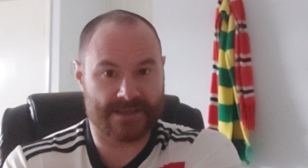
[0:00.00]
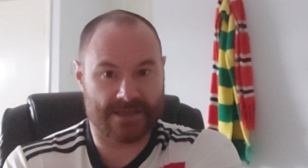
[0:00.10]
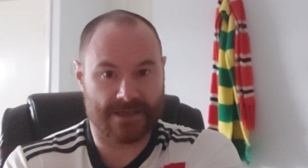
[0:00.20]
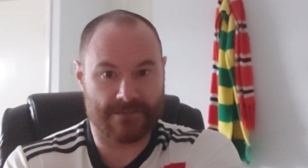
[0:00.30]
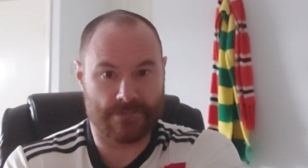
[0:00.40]

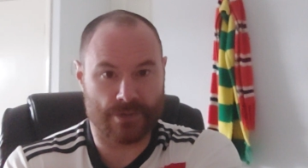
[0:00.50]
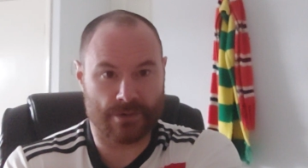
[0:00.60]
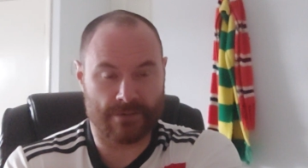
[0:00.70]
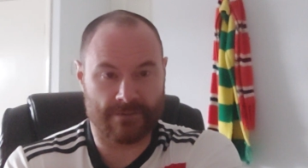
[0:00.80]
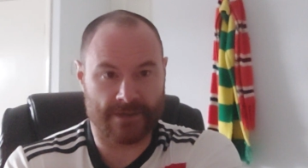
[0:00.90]
team,
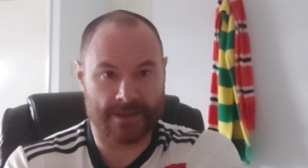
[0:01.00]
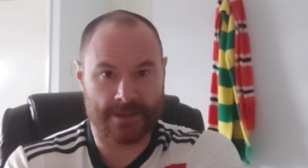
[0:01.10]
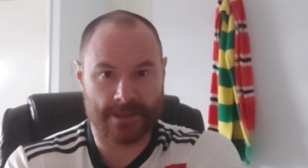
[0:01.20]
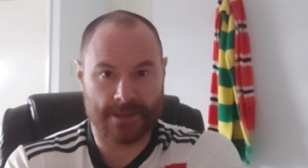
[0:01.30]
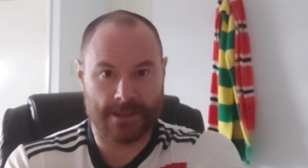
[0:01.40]
more of um,
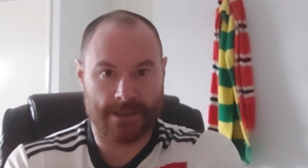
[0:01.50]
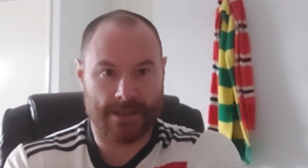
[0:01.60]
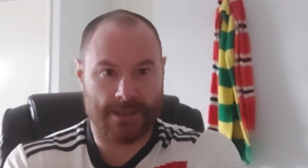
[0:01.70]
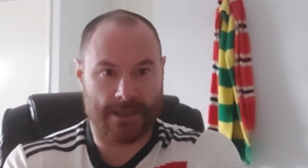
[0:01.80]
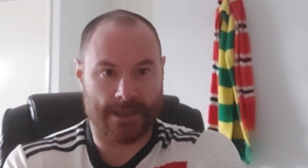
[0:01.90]

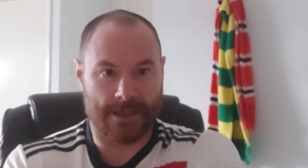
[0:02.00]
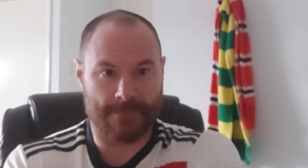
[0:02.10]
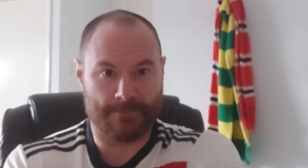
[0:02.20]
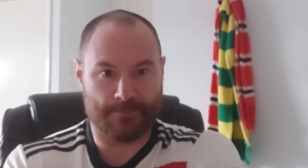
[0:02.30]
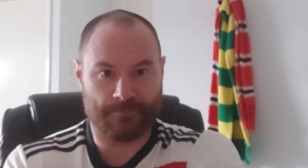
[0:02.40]

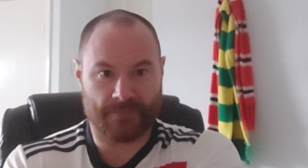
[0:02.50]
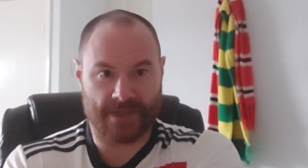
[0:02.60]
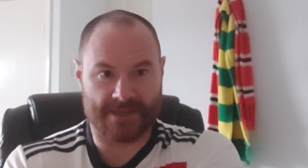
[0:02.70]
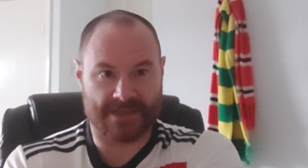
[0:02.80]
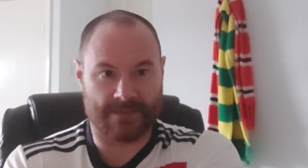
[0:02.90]

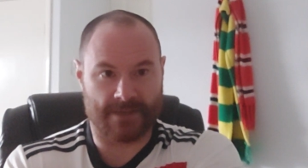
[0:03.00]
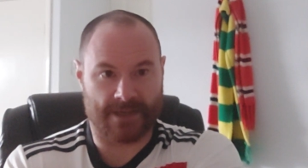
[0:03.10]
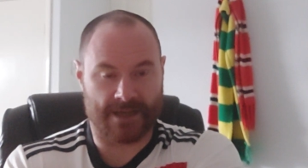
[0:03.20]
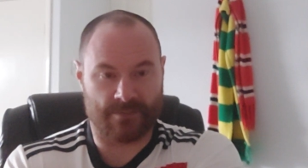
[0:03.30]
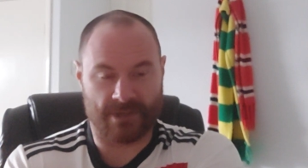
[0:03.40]
a team that
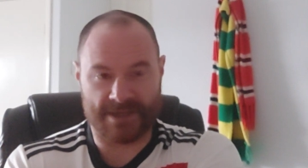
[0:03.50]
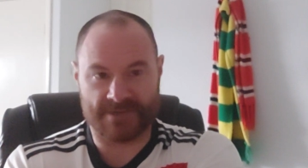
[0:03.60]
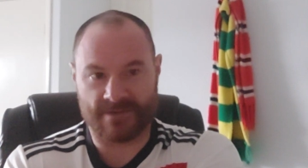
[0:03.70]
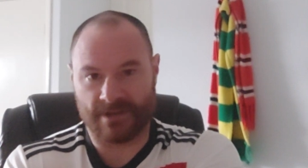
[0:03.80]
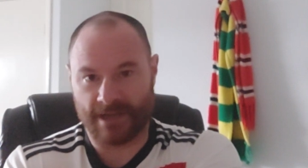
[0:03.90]
kind of plays
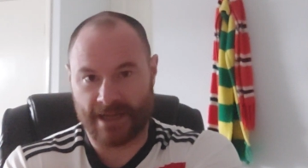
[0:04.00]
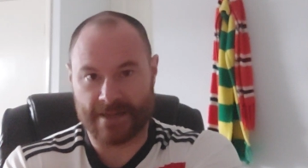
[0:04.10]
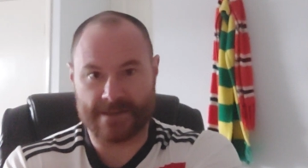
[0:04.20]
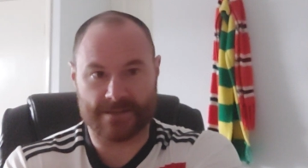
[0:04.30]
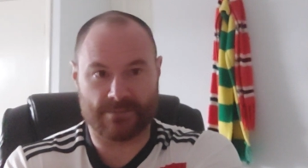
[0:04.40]
through the
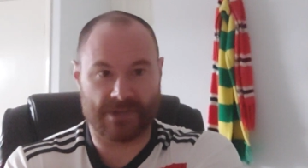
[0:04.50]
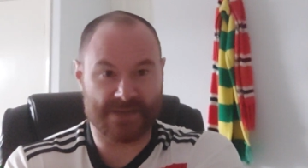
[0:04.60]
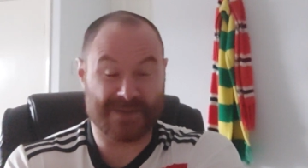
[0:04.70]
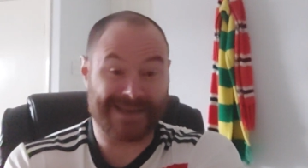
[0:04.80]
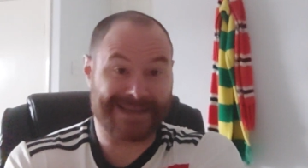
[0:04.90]
lines and plays
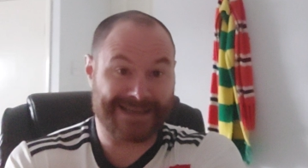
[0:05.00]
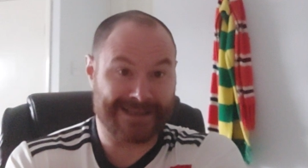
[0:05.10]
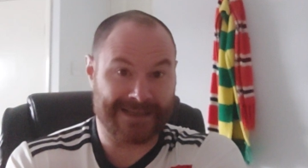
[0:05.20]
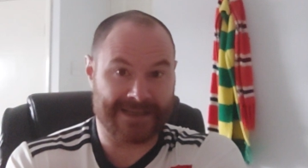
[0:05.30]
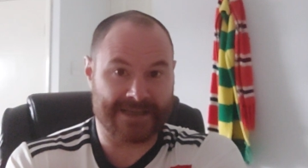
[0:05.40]
with a higher
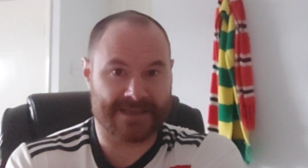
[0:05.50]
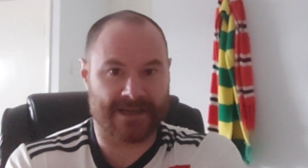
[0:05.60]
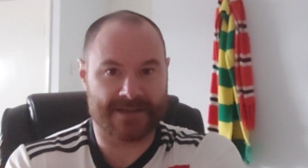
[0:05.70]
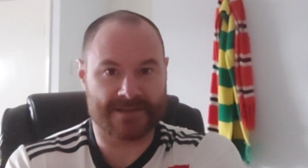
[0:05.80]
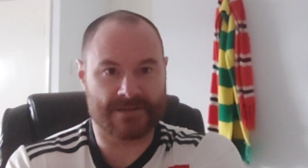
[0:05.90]
line. It's
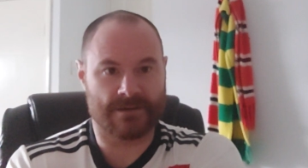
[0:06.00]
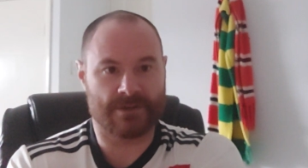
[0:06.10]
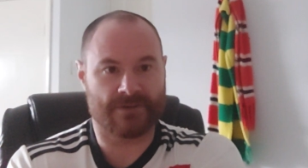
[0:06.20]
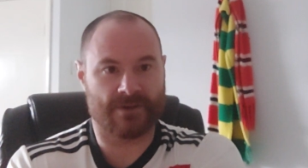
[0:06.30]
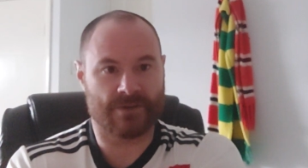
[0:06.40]
hard to do that when
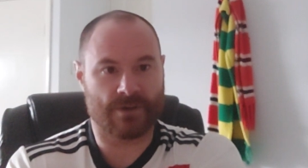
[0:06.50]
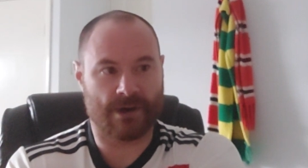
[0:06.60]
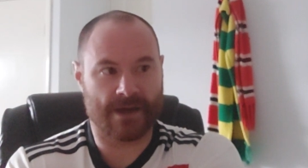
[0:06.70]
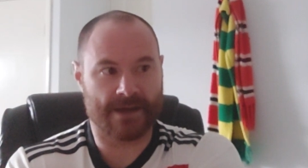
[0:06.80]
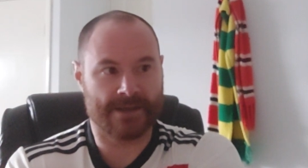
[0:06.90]
you've got
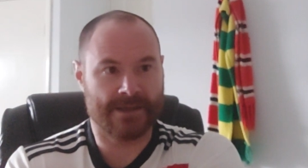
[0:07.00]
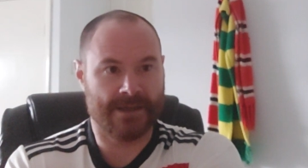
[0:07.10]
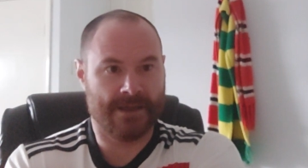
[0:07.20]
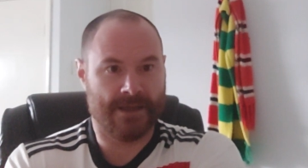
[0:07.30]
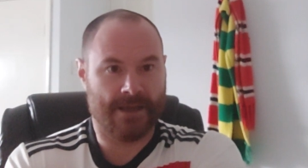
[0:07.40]
Maguire.
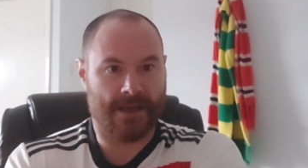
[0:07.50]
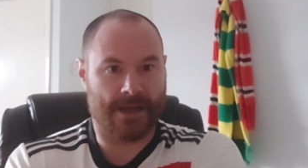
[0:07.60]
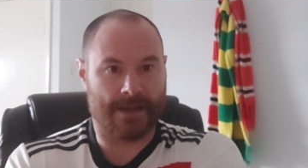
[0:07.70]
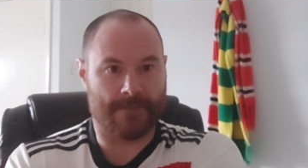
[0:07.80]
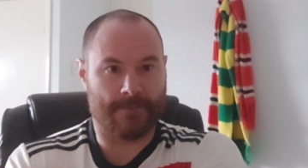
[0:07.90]

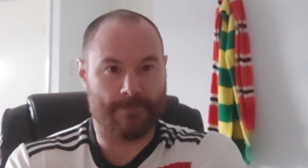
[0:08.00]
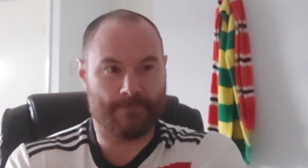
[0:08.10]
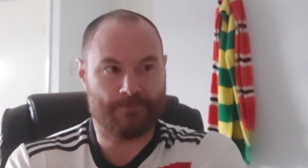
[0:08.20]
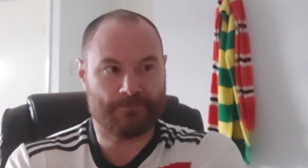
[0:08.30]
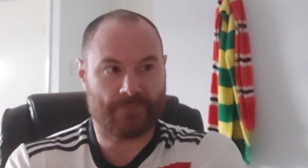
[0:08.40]
Um,
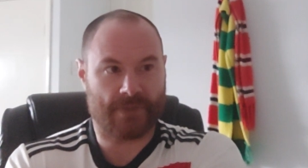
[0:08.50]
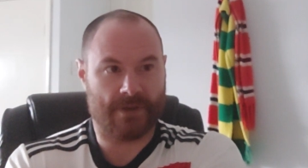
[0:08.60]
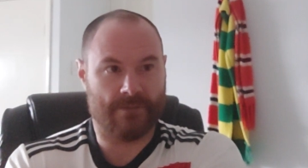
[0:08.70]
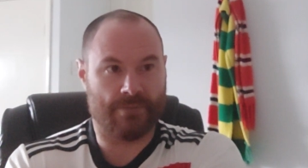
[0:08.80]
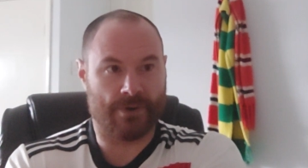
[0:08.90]

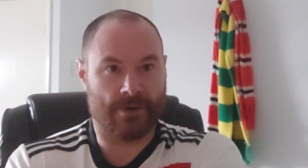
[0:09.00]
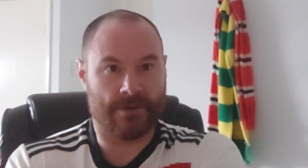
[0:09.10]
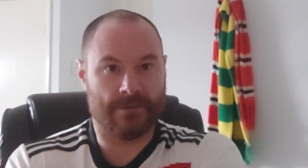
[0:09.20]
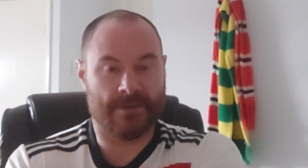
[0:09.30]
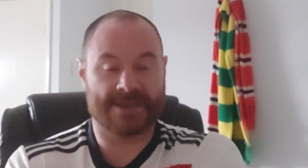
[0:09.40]
but
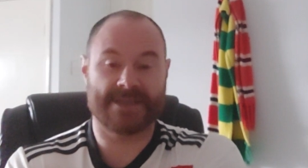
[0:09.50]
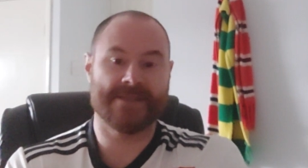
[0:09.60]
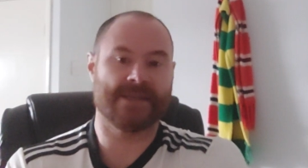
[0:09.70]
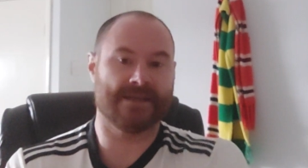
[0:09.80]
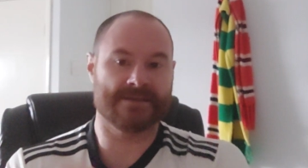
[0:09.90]
there's an
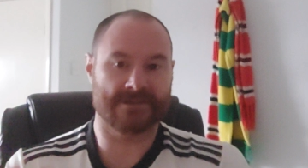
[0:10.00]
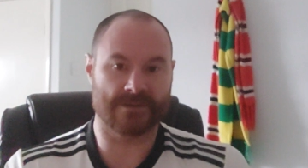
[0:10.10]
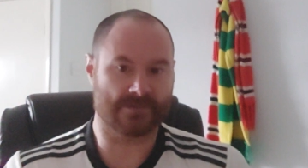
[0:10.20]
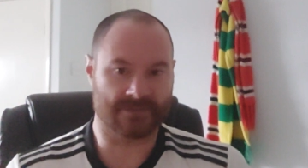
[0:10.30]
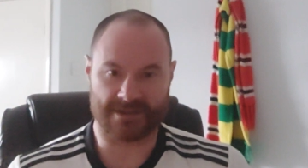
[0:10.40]
intent to do
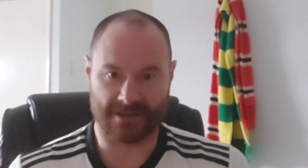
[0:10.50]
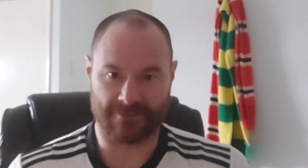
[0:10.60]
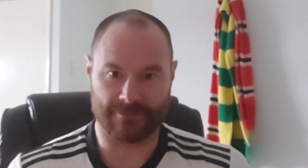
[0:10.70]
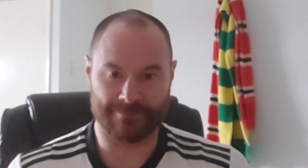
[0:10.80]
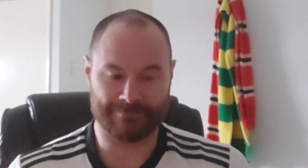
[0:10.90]
something
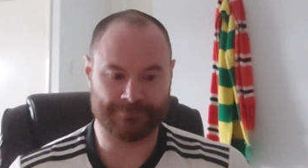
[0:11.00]
different